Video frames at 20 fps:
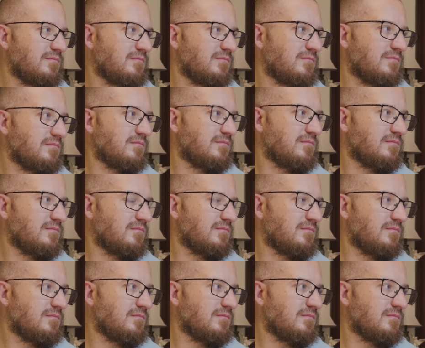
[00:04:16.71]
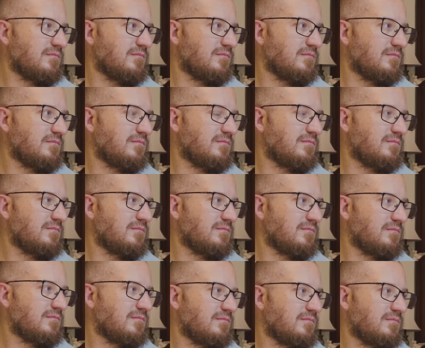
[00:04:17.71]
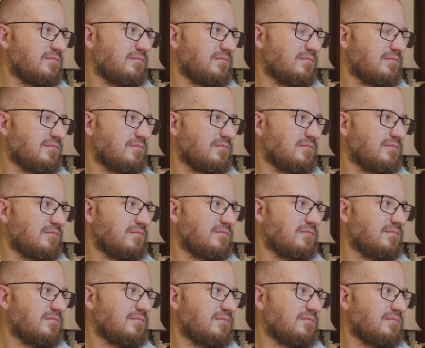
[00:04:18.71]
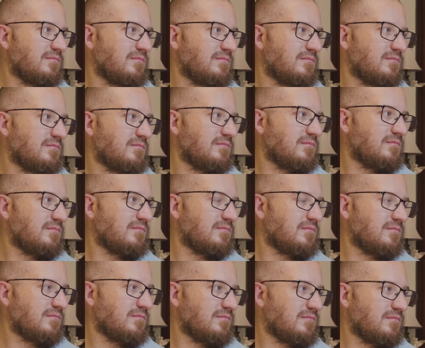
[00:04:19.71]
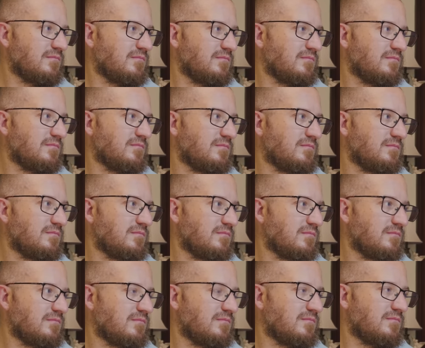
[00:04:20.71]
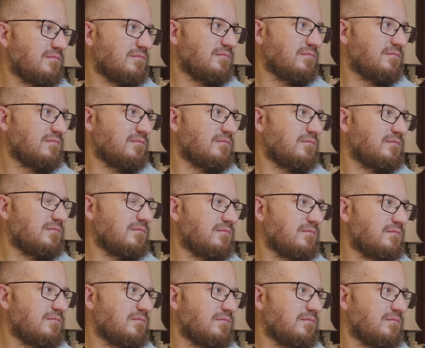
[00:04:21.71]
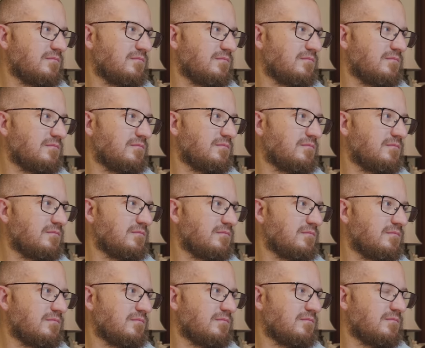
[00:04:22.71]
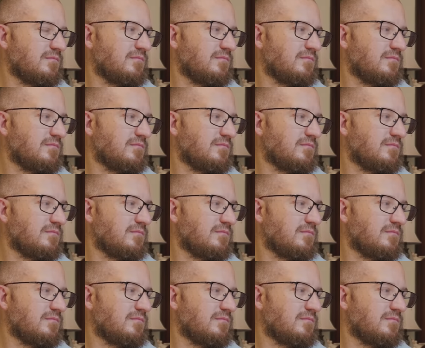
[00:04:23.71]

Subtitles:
[no speech]